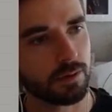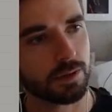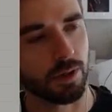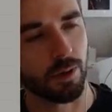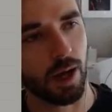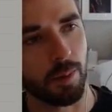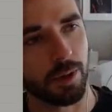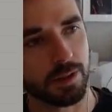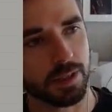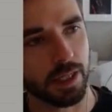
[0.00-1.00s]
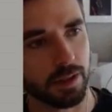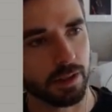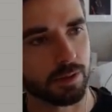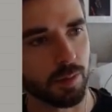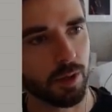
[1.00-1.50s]
So I'm going to take
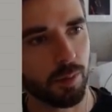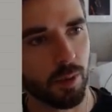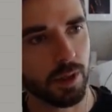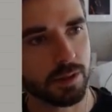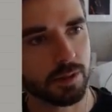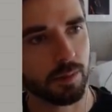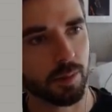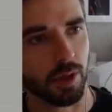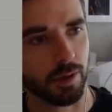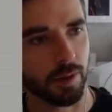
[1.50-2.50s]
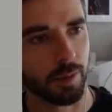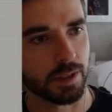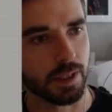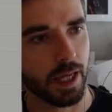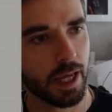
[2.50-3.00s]
these middle points, plug them
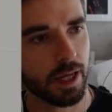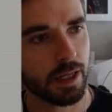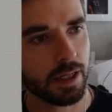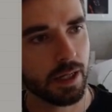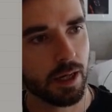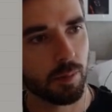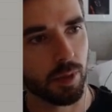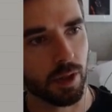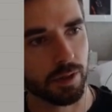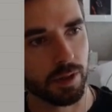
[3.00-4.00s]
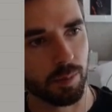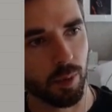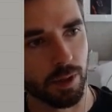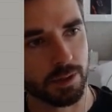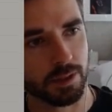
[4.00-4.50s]
into A, plug the
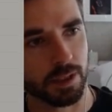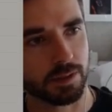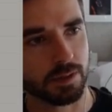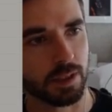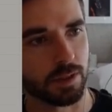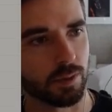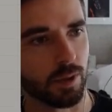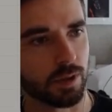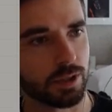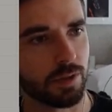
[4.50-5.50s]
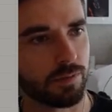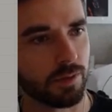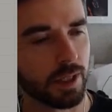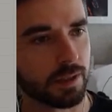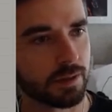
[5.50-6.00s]
points list into our shift
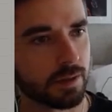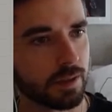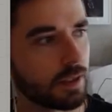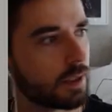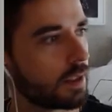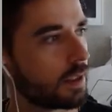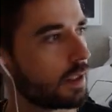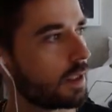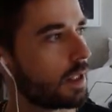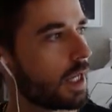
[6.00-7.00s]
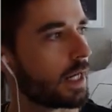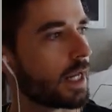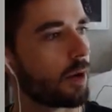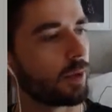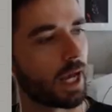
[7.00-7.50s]
list, and
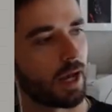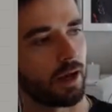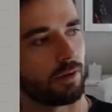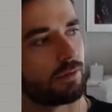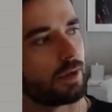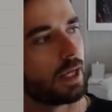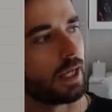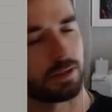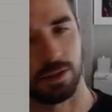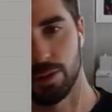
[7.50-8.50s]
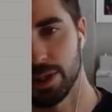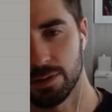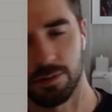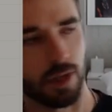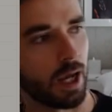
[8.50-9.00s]
now we have a series
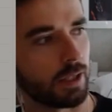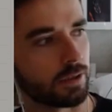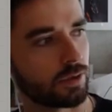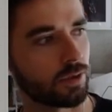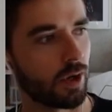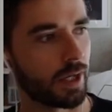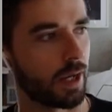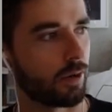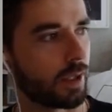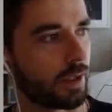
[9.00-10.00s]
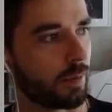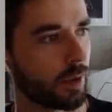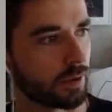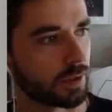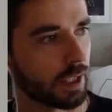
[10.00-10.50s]
of lines drawn out in the
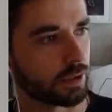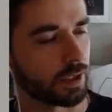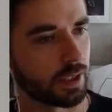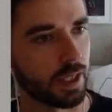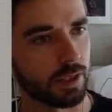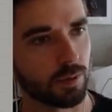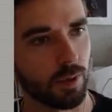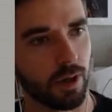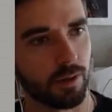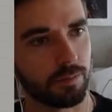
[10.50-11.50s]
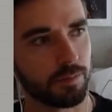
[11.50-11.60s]
middle section as well.